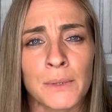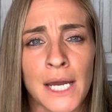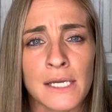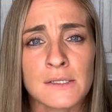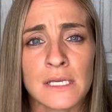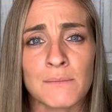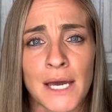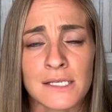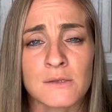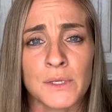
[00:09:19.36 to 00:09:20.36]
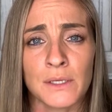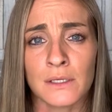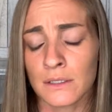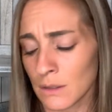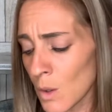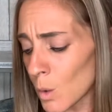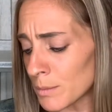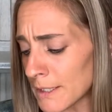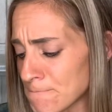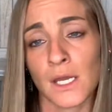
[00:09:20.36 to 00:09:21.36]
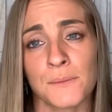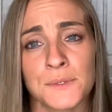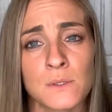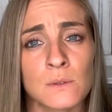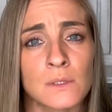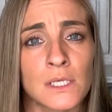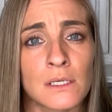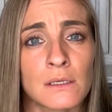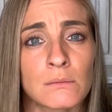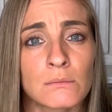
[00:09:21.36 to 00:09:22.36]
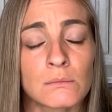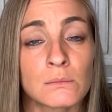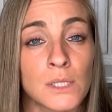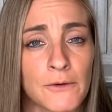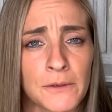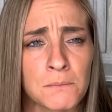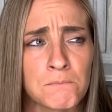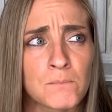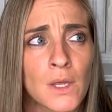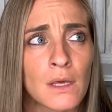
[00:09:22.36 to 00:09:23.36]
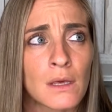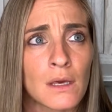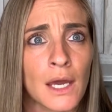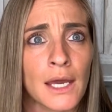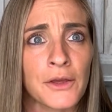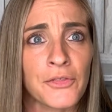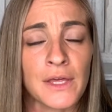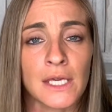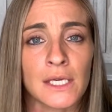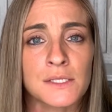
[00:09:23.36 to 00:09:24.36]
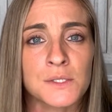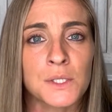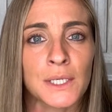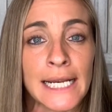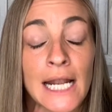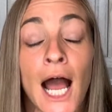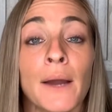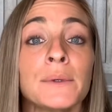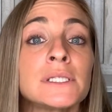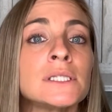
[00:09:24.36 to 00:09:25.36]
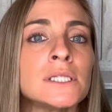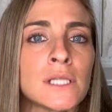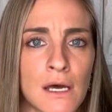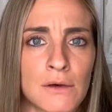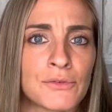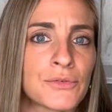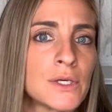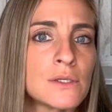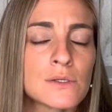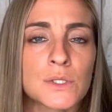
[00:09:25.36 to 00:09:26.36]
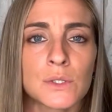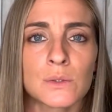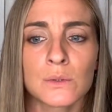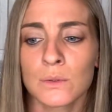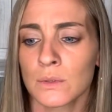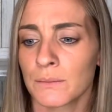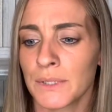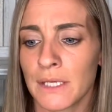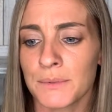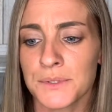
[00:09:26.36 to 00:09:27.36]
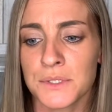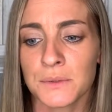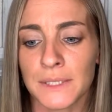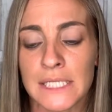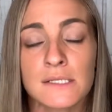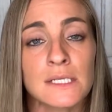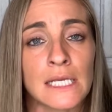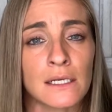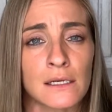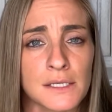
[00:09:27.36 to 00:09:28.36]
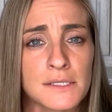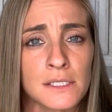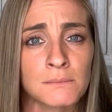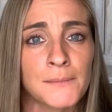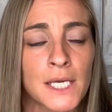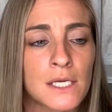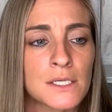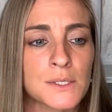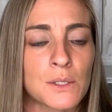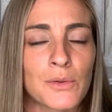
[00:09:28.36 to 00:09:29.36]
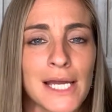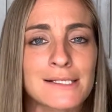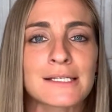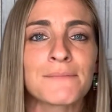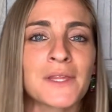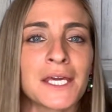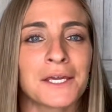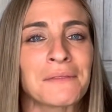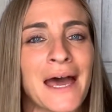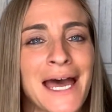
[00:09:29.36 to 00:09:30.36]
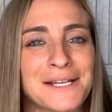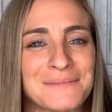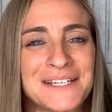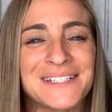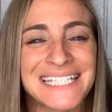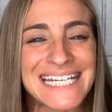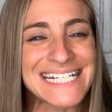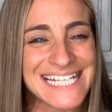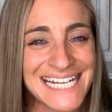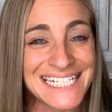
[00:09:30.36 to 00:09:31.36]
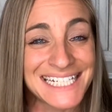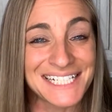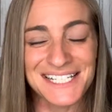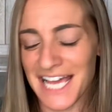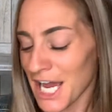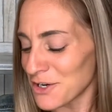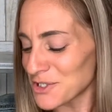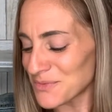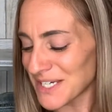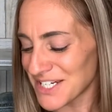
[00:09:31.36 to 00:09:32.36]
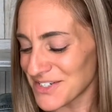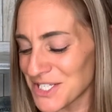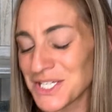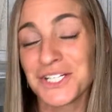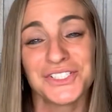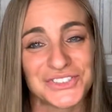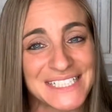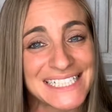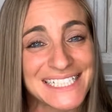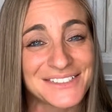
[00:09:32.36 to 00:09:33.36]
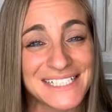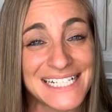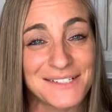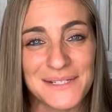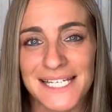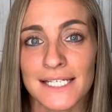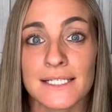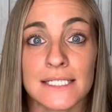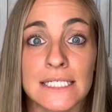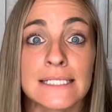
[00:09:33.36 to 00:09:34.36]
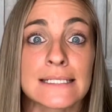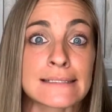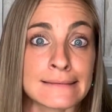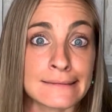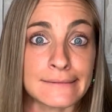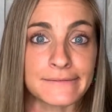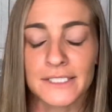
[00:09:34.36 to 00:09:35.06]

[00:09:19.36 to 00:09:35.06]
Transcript: by Saint Maximilian Colby. I absolutely love him. I think it's great. I would love to be able to read Saint Augustine. So that's something that maybe in like ten years, I will be able to really read, because it's tough.